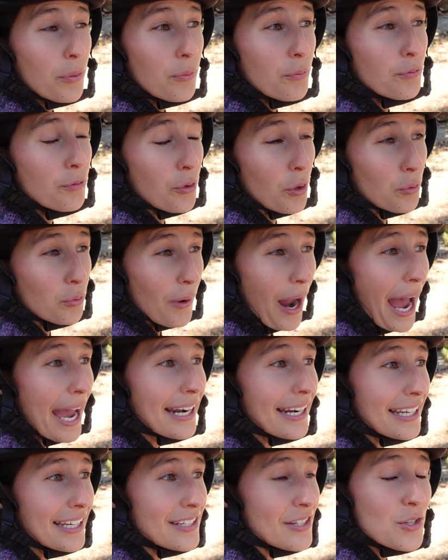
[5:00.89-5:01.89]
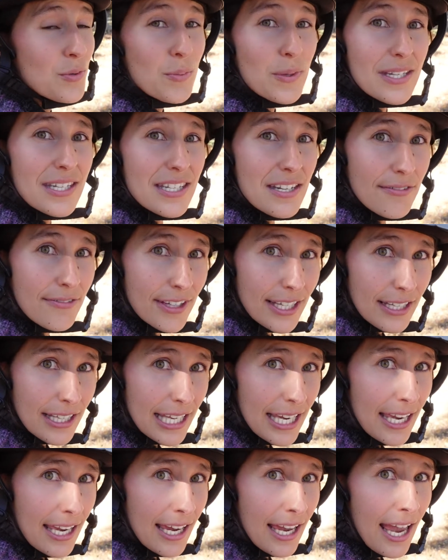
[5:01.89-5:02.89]
for riding
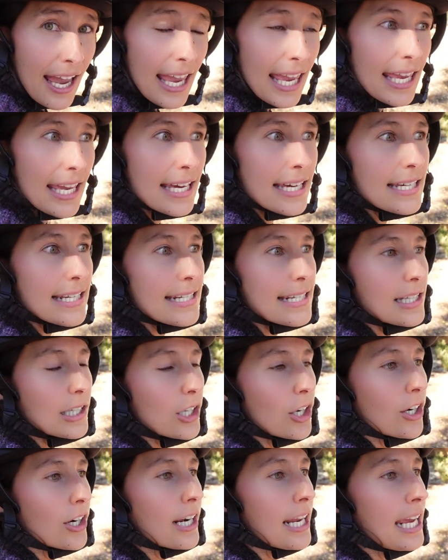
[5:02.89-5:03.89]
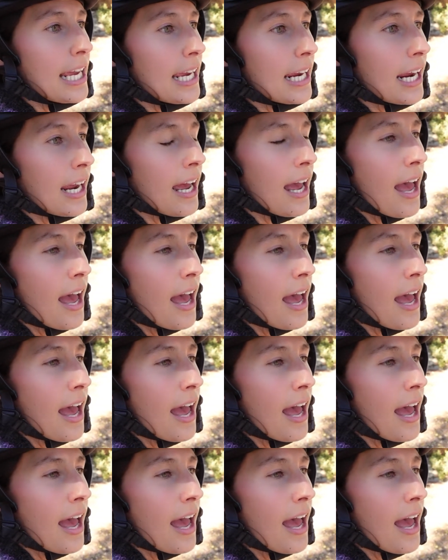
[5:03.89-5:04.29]
specifically is learning